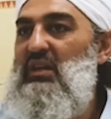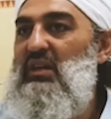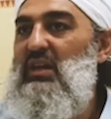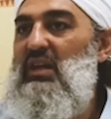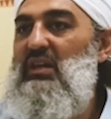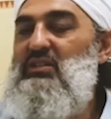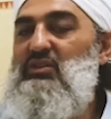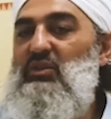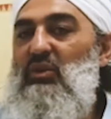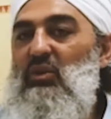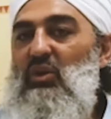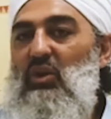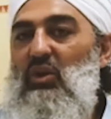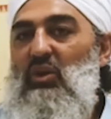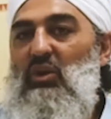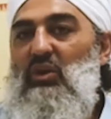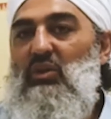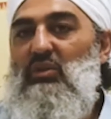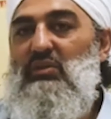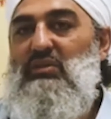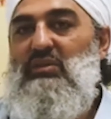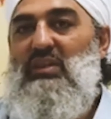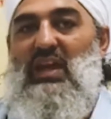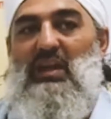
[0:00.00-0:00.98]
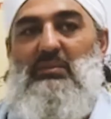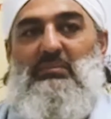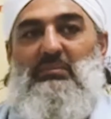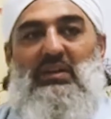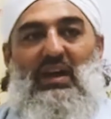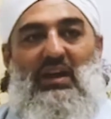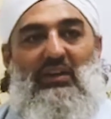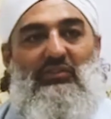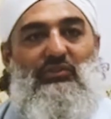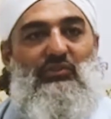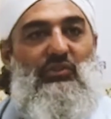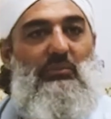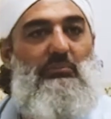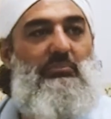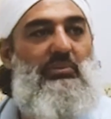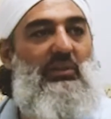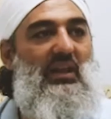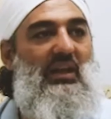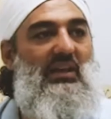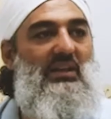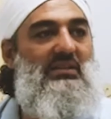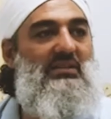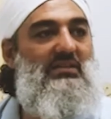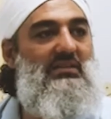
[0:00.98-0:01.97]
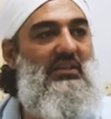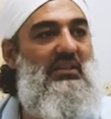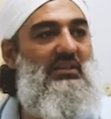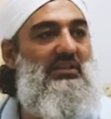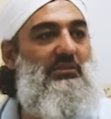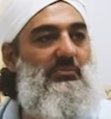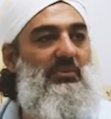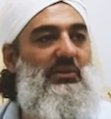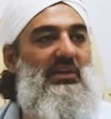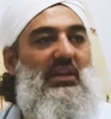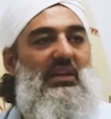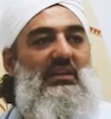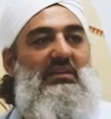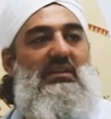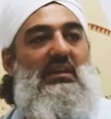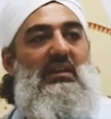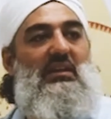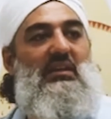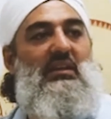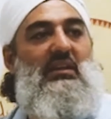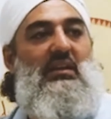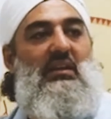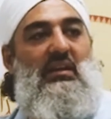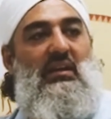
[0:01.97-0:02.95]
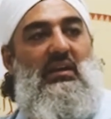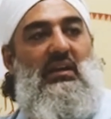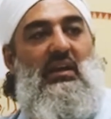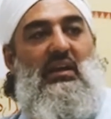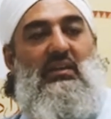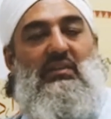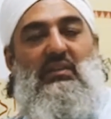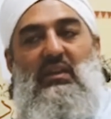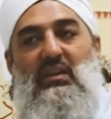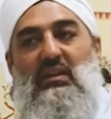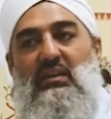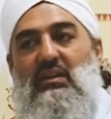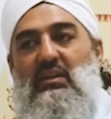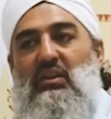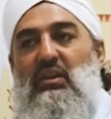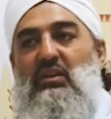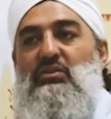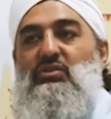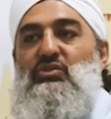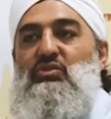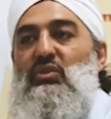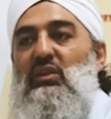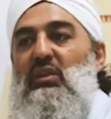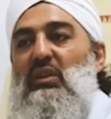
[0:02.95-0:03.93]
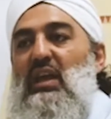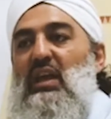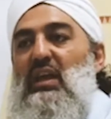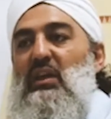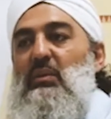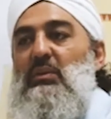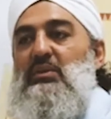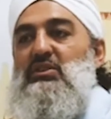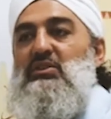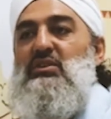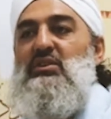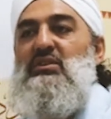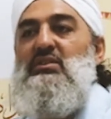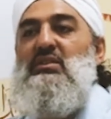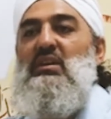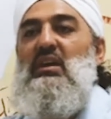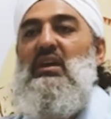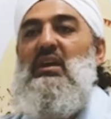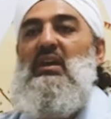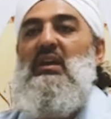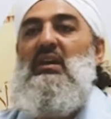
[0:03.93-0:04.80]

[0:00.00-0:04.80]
It's all named after a place. They speak in their cultural languages.